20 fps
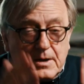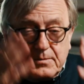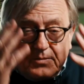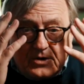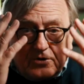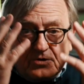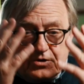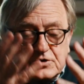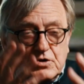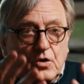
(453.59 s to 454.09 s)

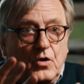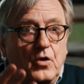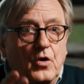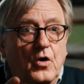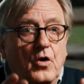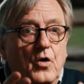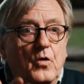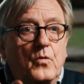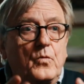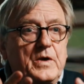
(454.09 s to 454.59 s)
because
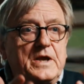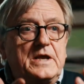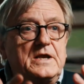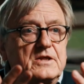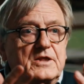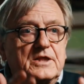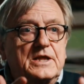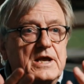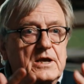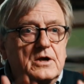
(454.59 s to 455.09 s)
all we
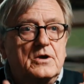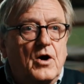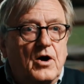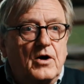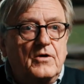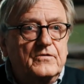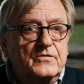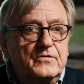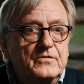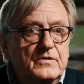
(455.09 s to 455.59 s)
think
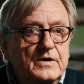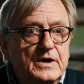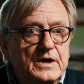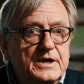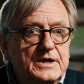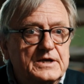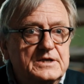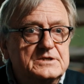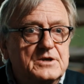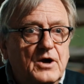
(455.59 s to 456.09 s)
of
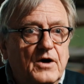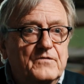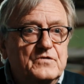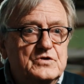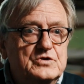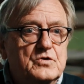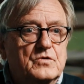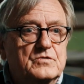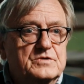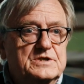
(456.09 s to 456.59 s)
is our
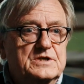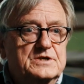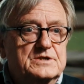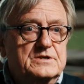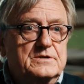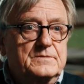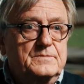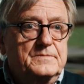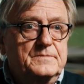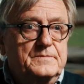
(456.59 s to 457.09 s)
visual
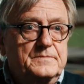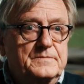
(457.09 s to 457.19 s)
system.